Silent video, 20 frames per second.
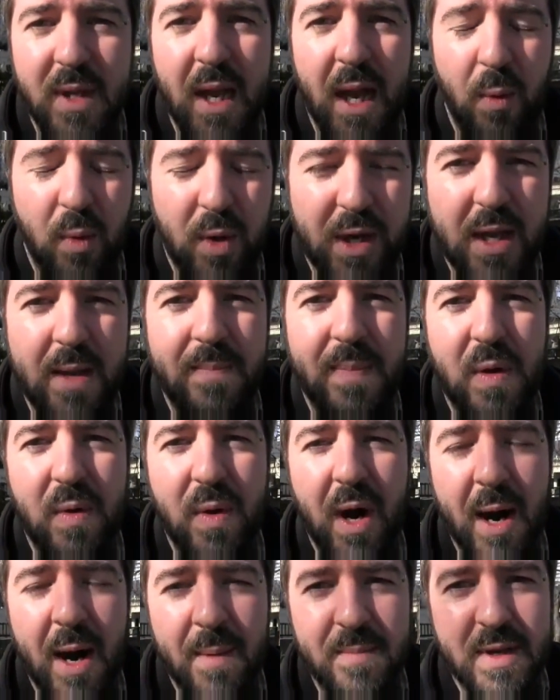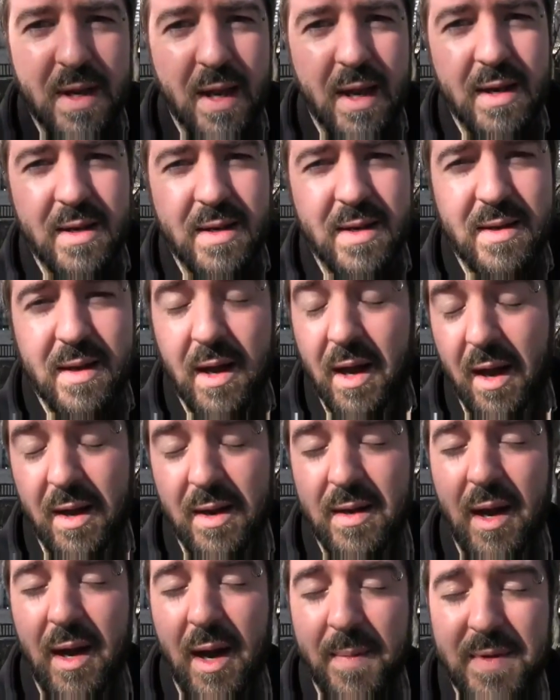I will keep you up to
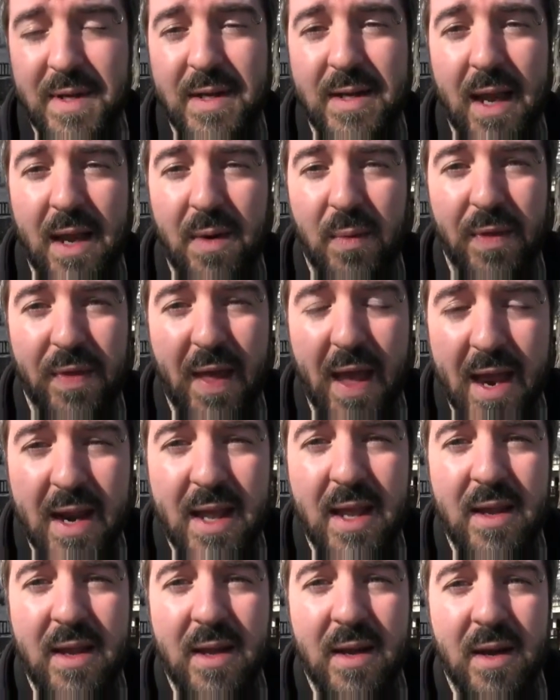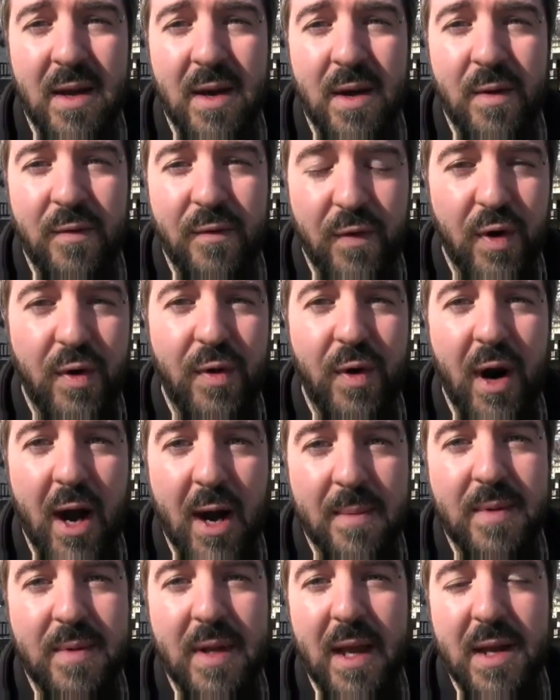date with any further
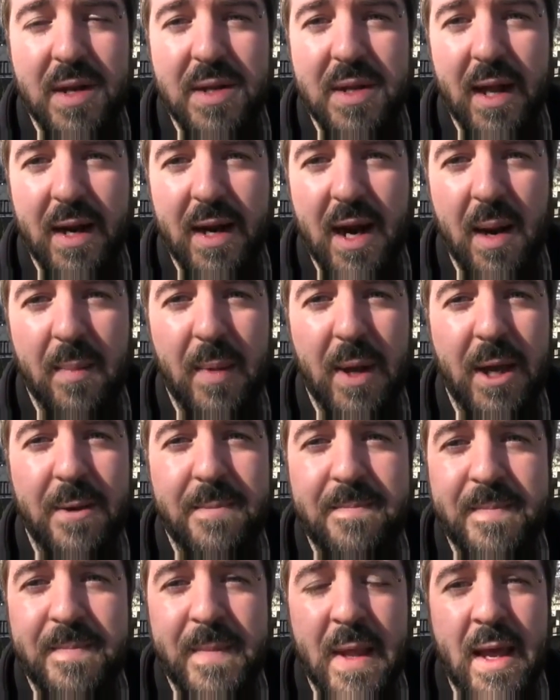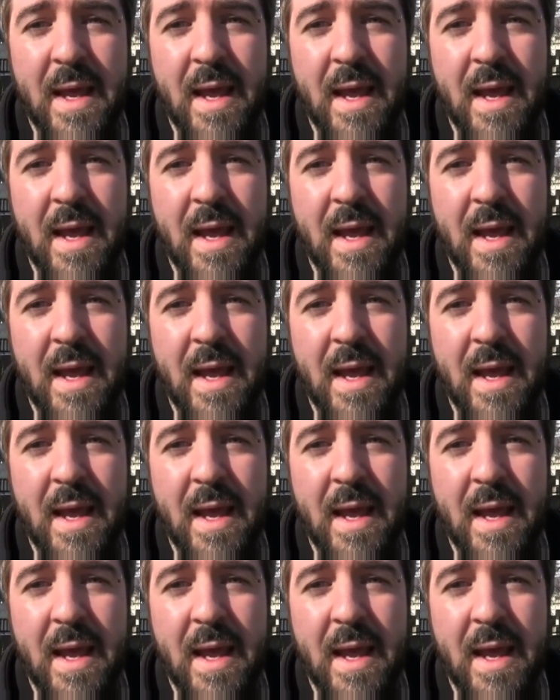updates that come in.